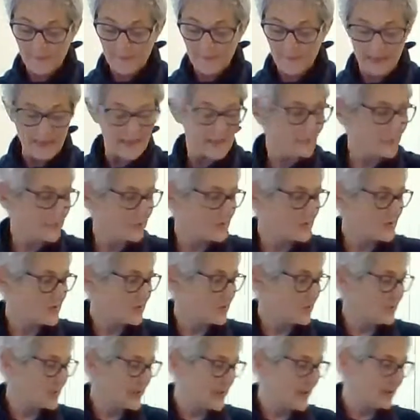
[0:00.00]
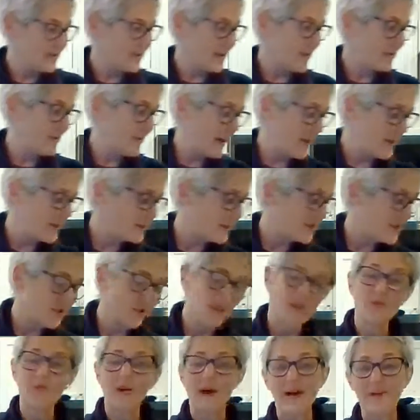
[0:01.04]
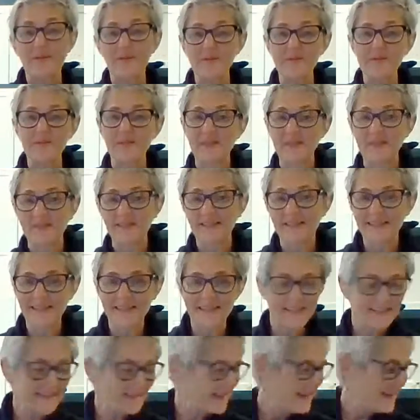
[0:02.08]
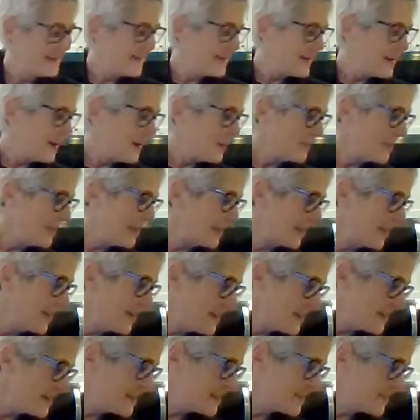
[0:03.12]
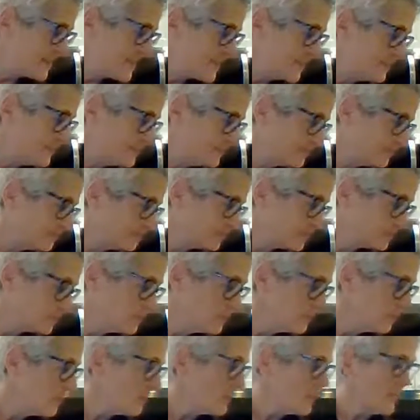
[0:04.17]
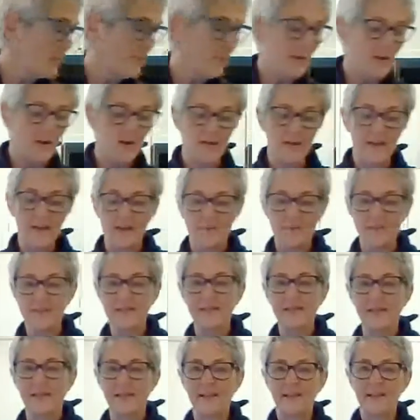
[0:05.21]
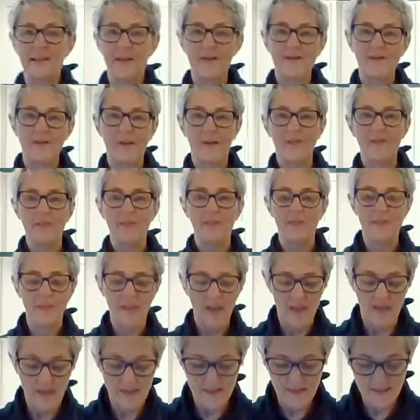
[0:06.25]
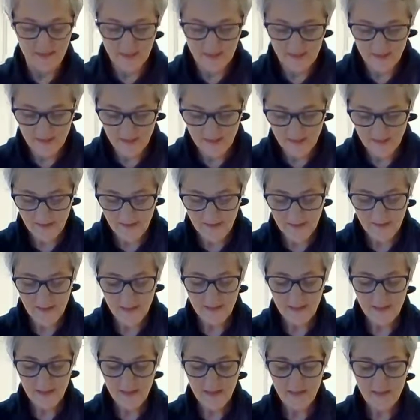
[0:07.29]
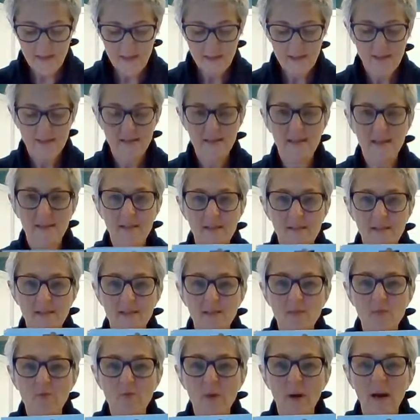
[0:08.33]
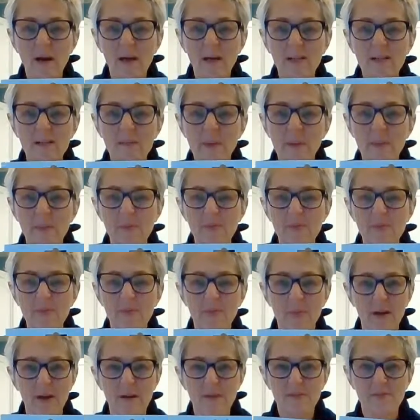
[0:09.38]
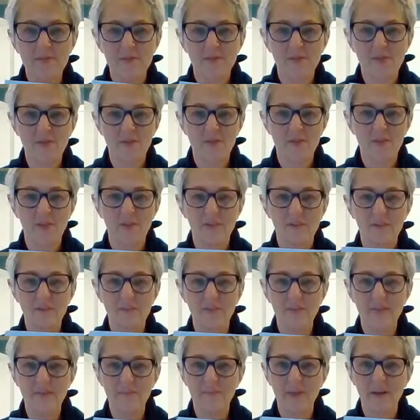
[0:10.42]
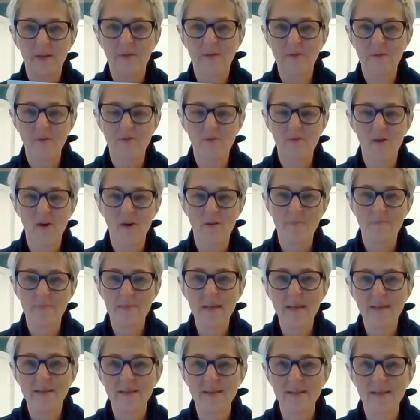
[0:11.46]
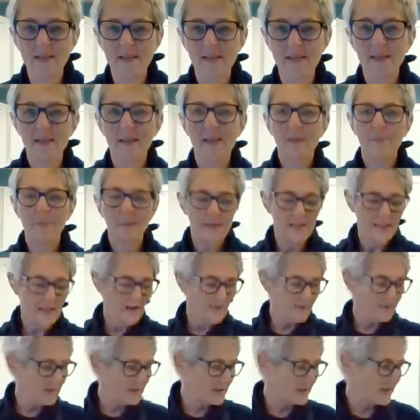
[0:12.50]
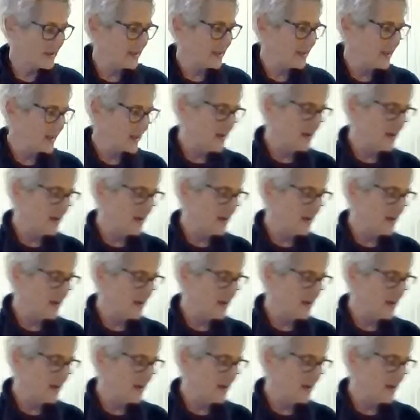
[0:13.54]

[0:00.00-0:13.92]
been able to cut that back to 2 hours because I went on Amazon and I found these 6-inch wax paper squares, which are clearly meant for raw meat, but they really